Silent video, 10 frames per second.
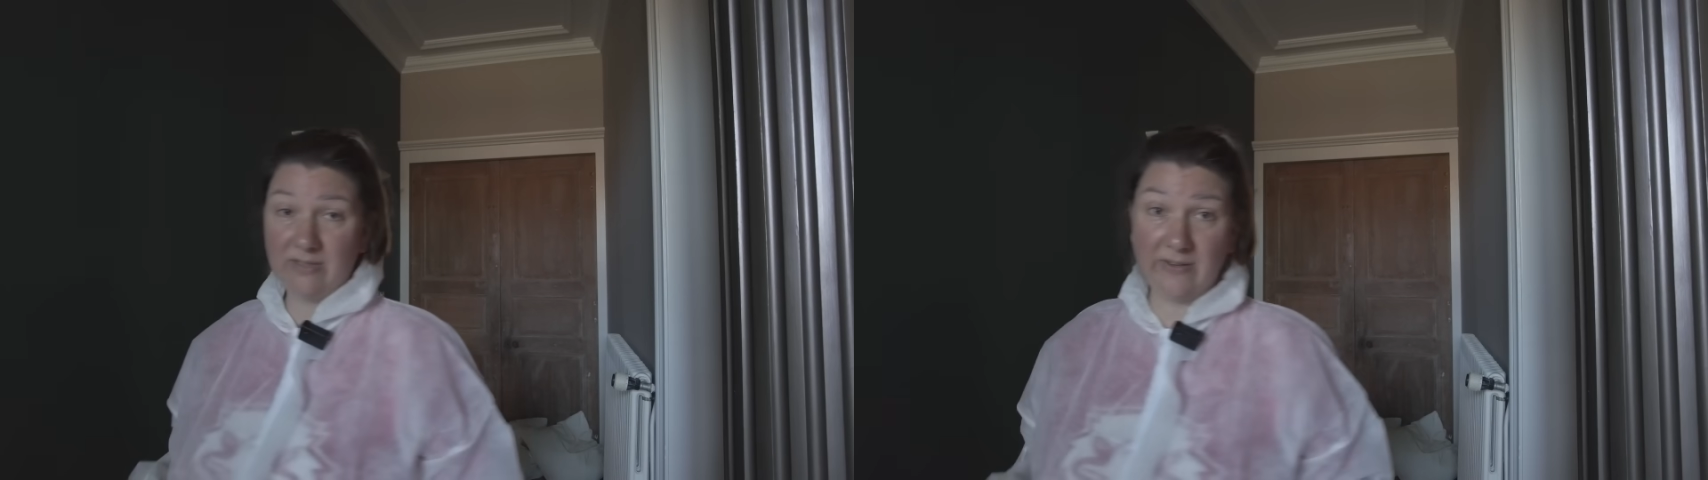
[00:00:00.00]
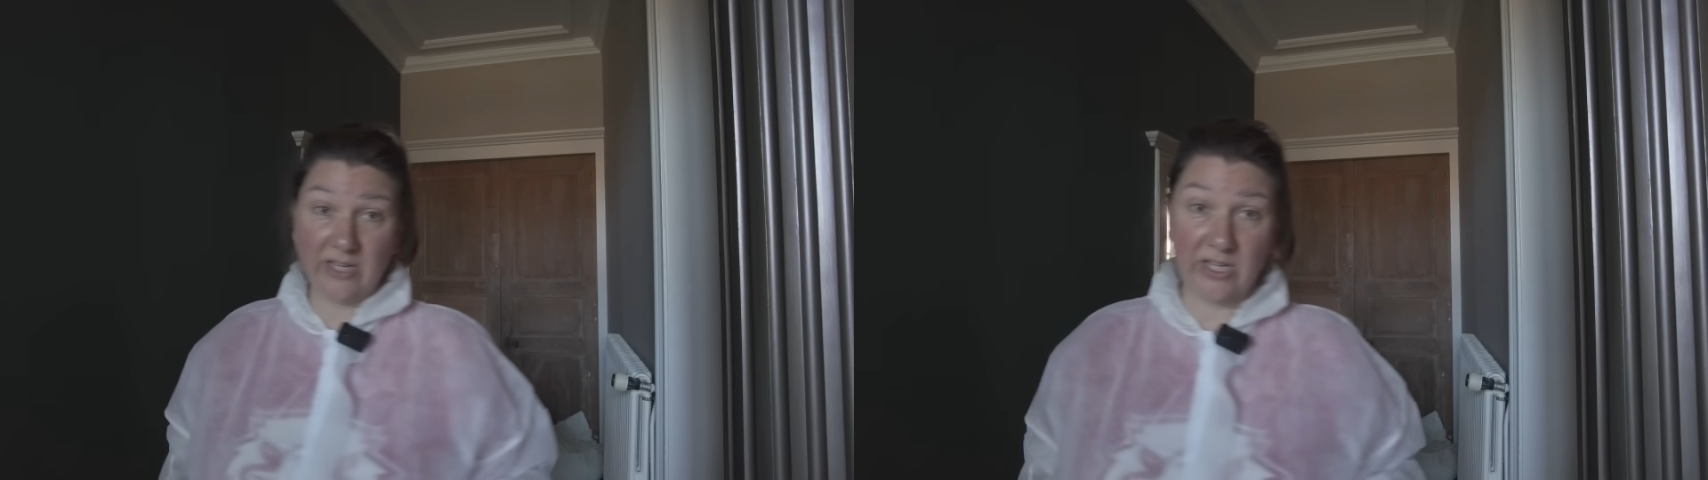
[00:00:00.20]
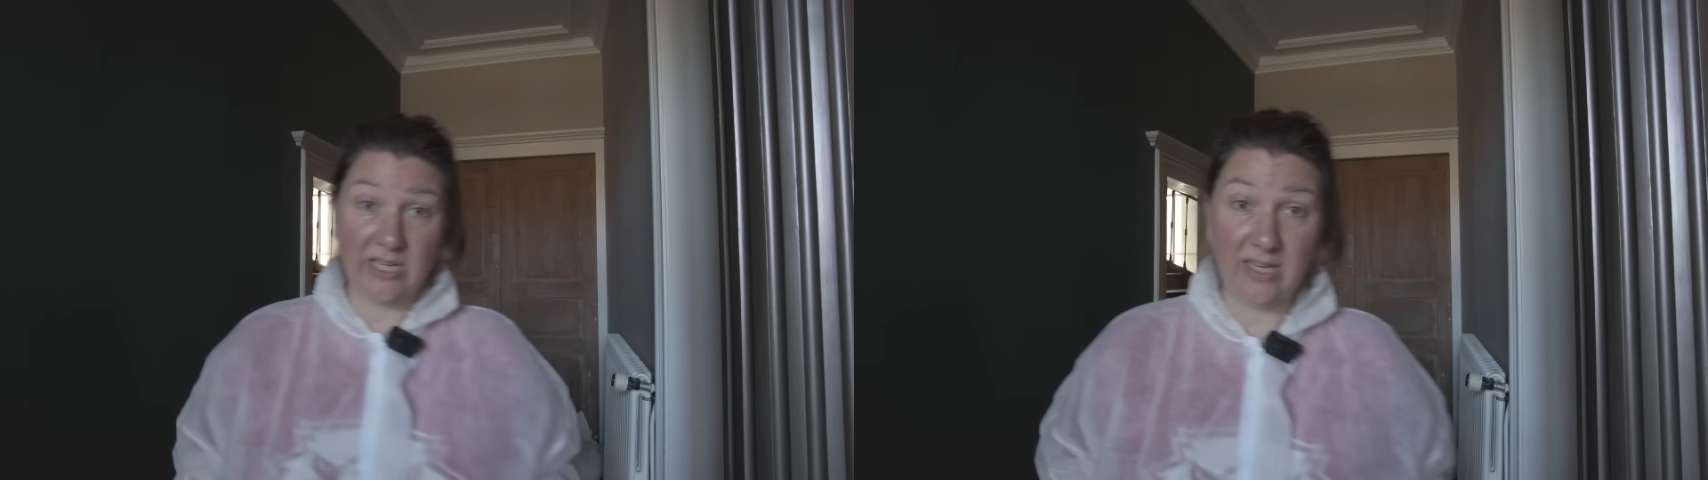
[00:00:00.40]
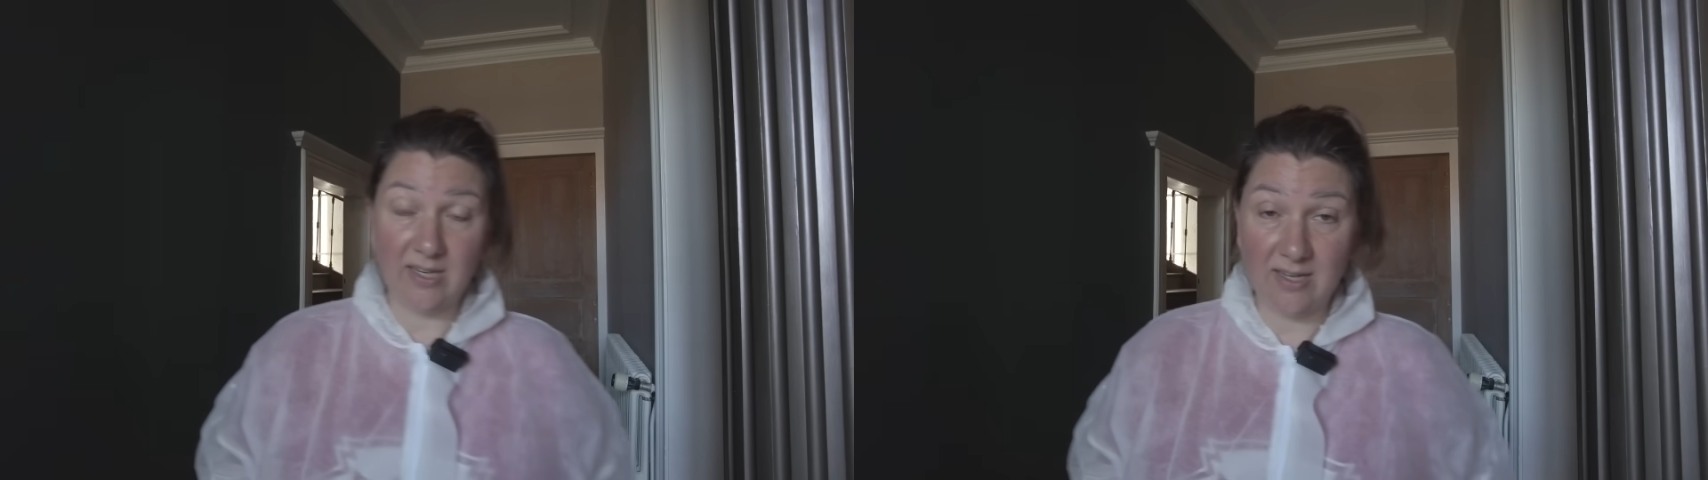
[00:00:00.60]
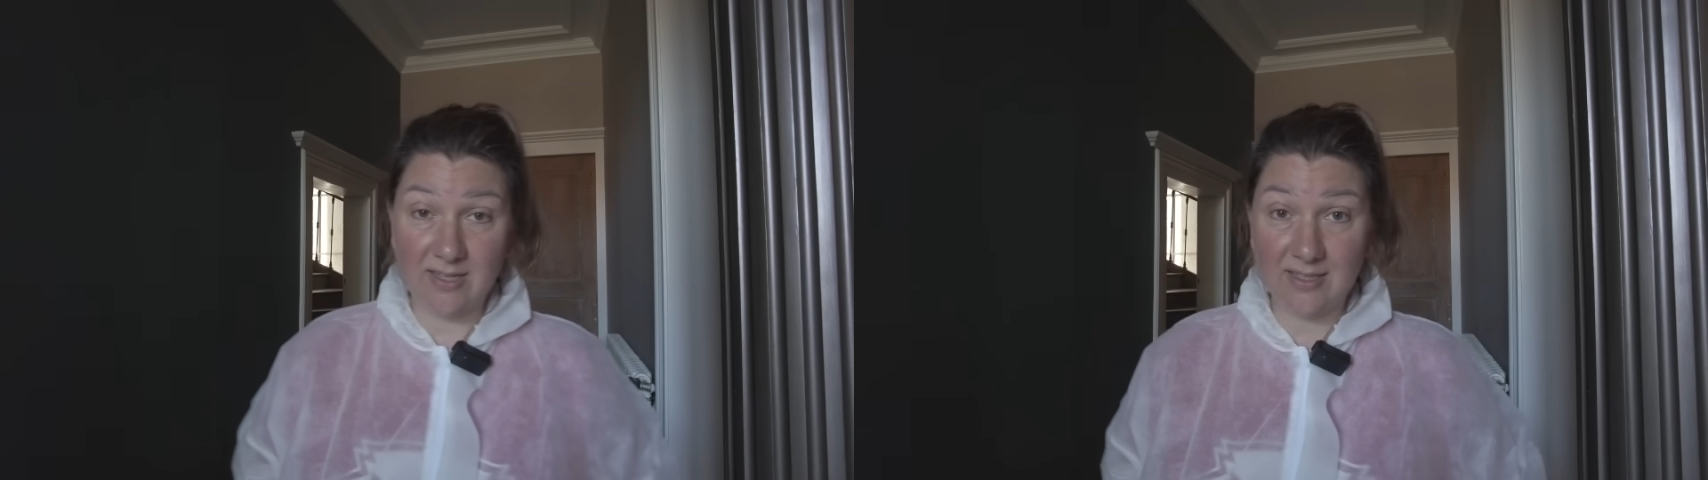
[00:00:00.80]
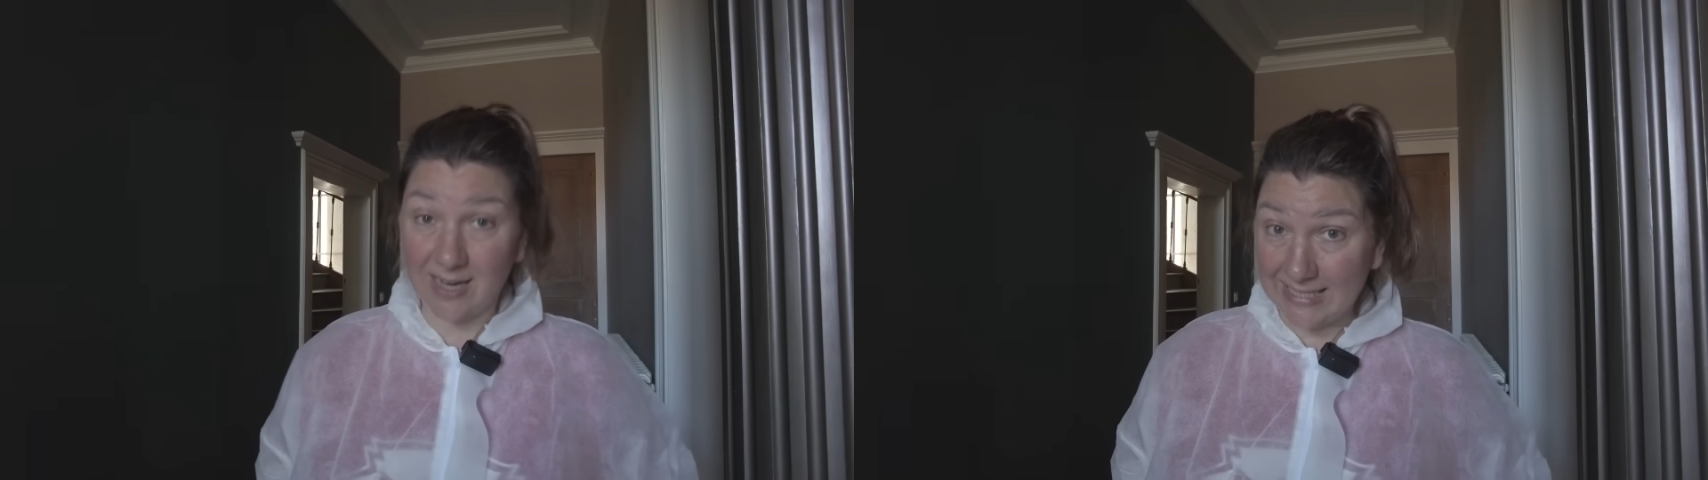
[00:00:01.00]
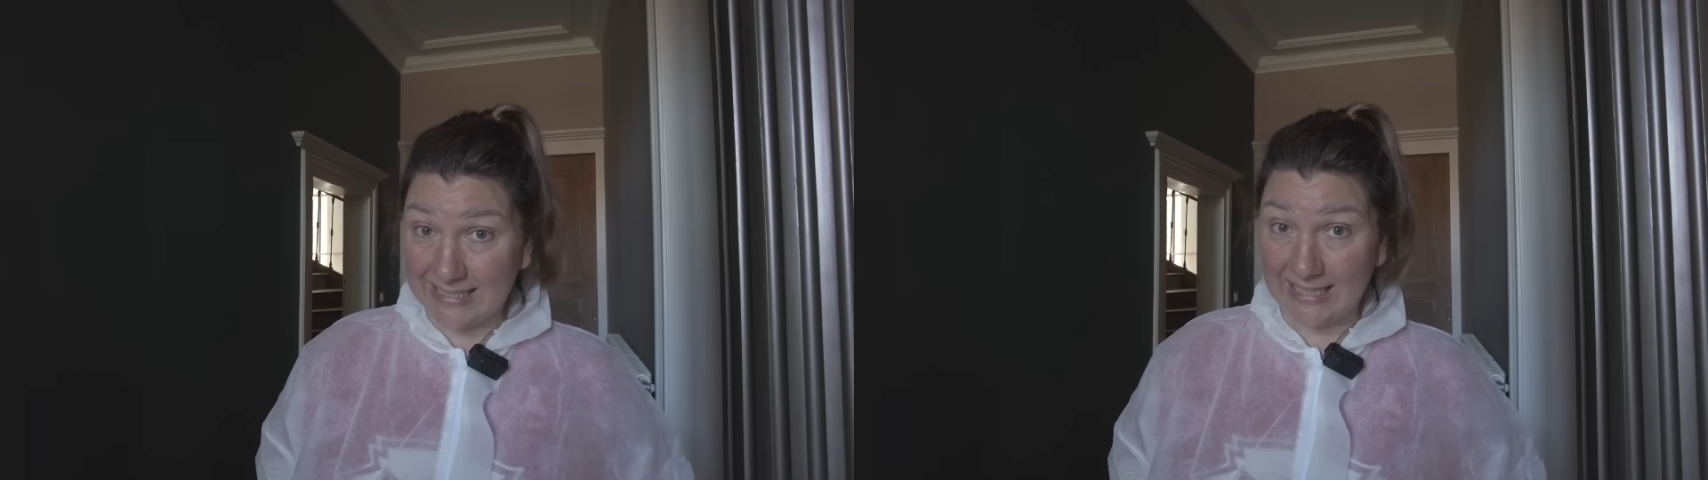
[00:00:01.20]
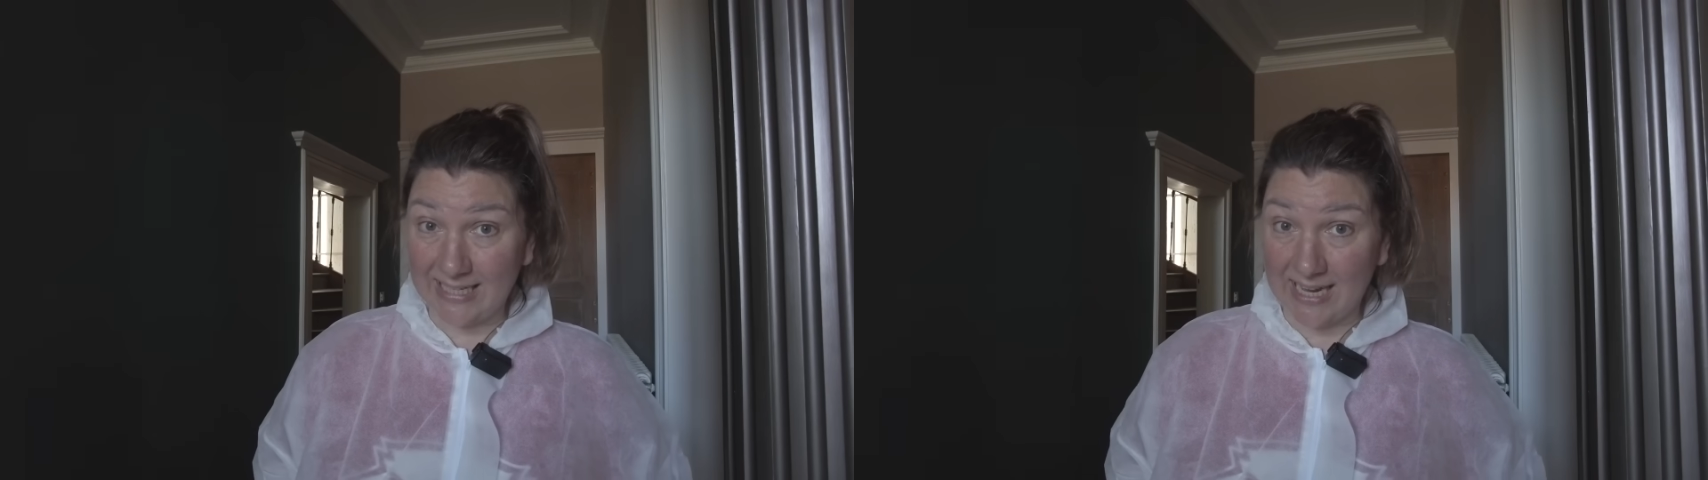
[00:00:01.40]
is very
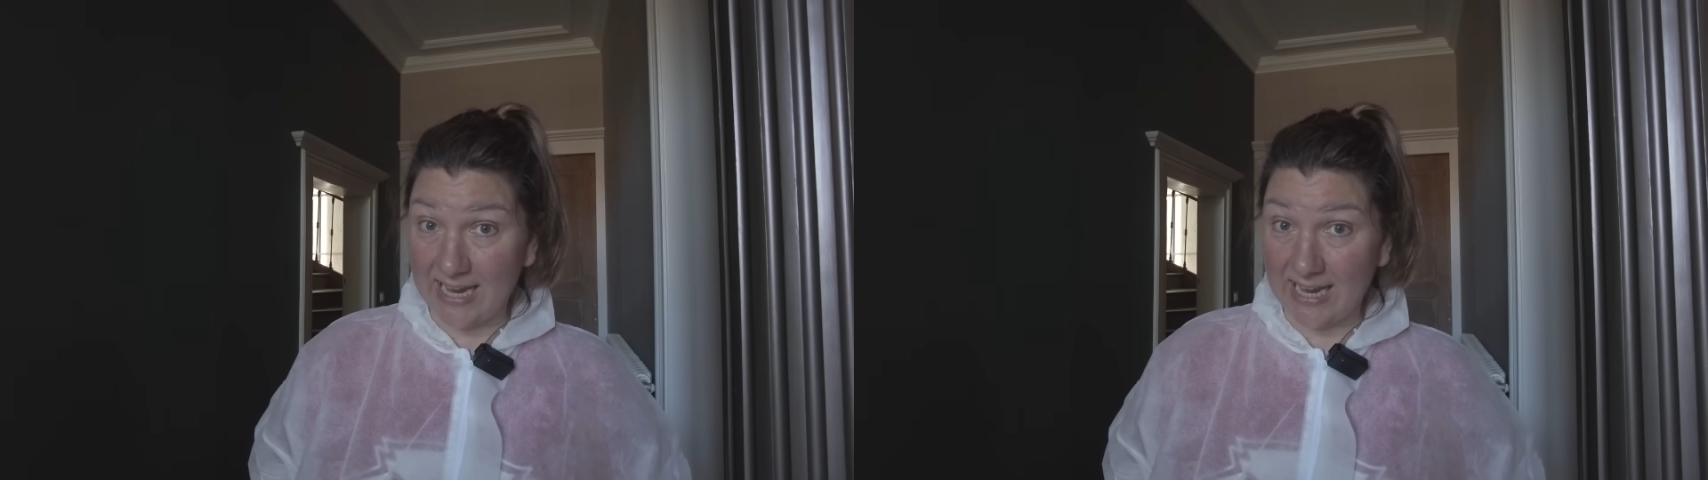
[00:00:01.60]
toxic